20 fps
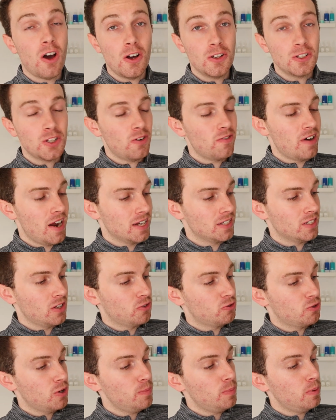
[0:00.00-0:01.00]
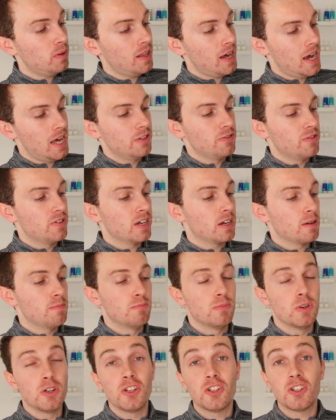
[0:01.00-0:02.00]
COSRX Triple Hyaluronic
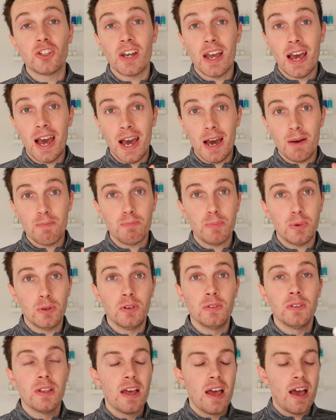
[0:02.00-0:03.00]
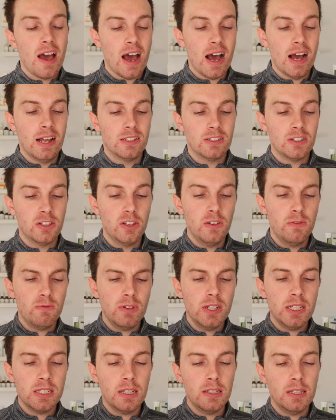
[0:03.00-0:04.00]
Moisture Ampoule. And you've
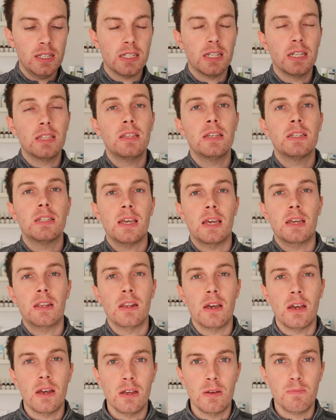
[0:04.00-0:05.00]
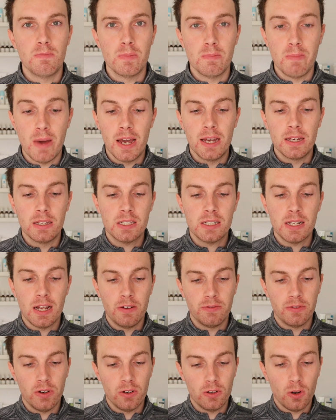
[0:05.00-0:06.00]
recently seen this in my
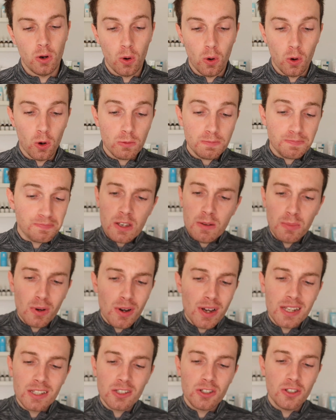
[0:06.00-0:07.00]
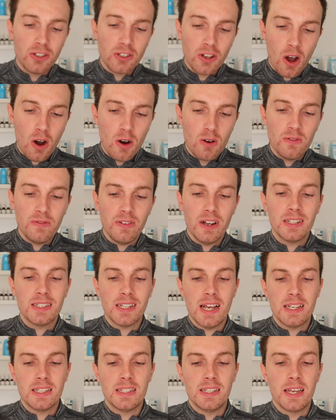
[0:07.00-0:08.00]
Starvon haul, but it's so
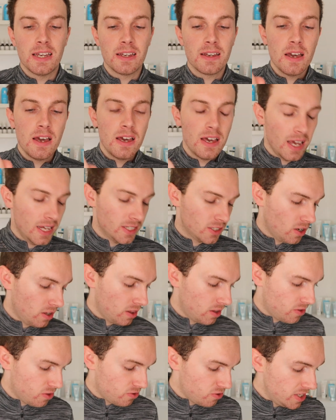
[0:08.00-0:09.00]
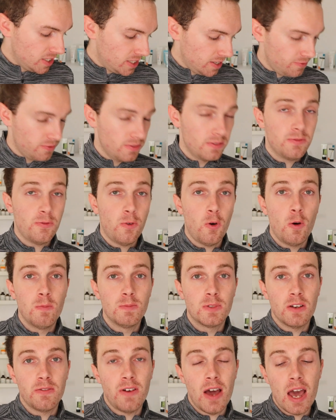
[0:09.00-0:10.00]
fantastic. It's got the three different
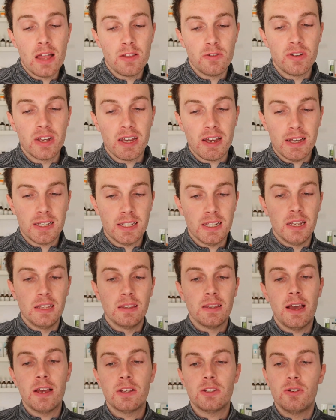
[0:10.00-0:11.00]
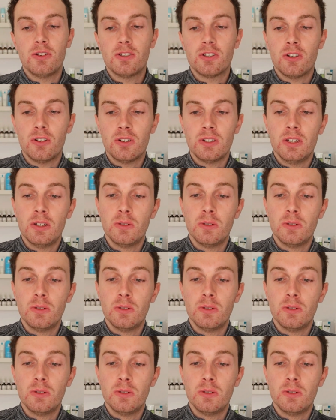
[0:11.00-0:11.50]
forms of hyaluronic acid in there. So it's got